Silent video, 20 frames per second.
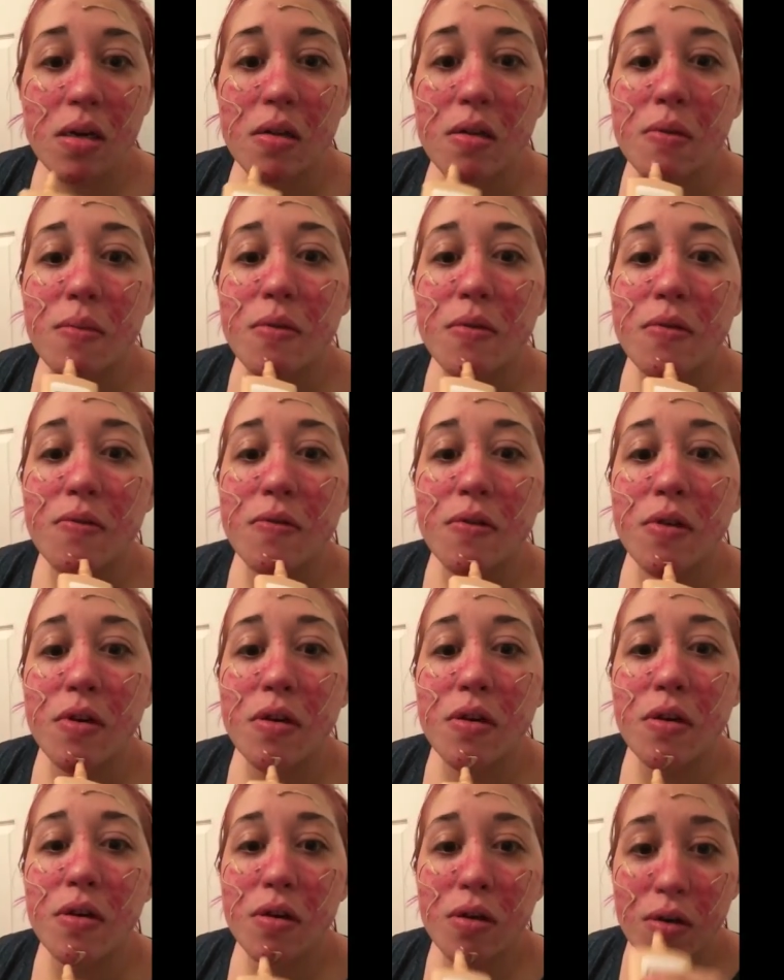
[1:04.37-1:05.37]
a little bit over
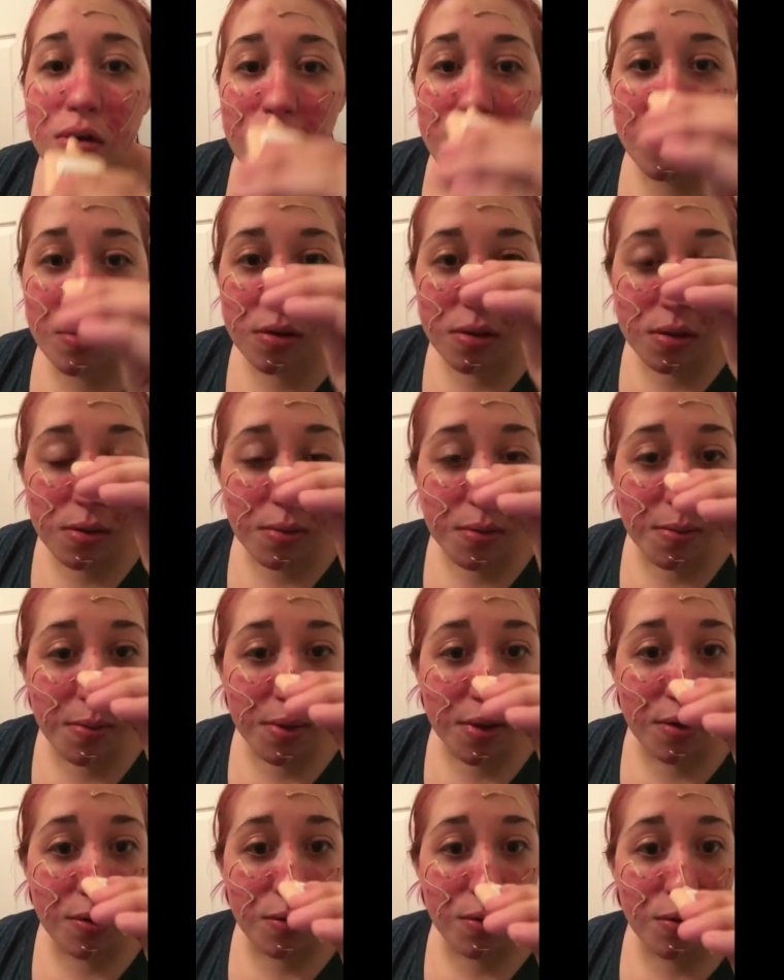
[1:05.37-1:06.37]
here, some on
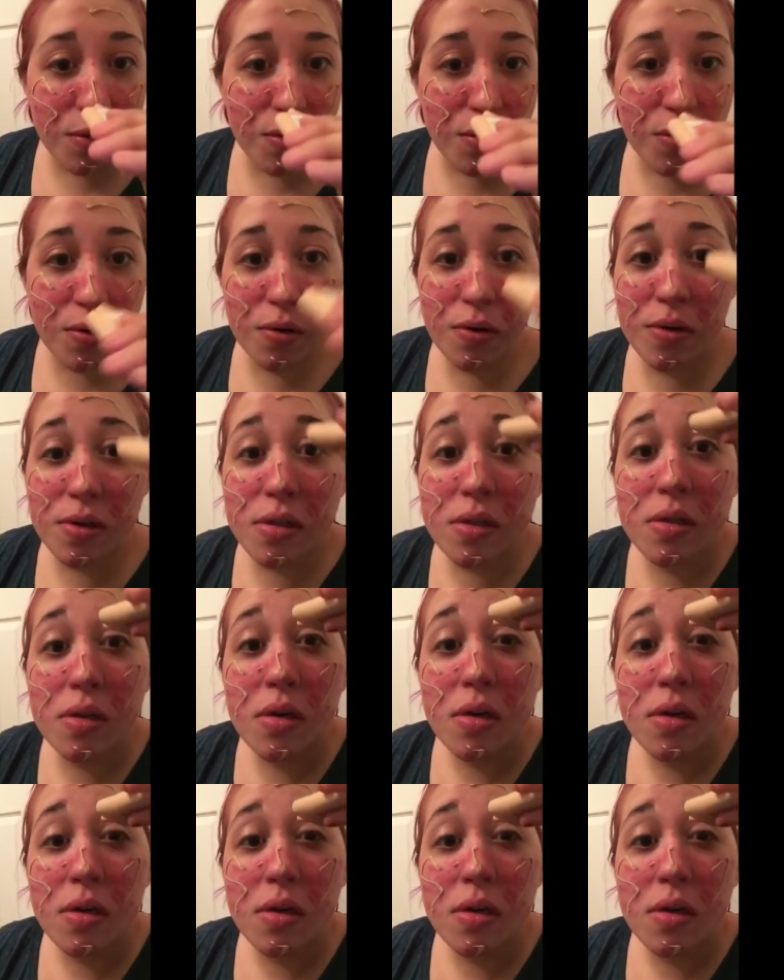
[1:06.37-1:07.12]
my nose,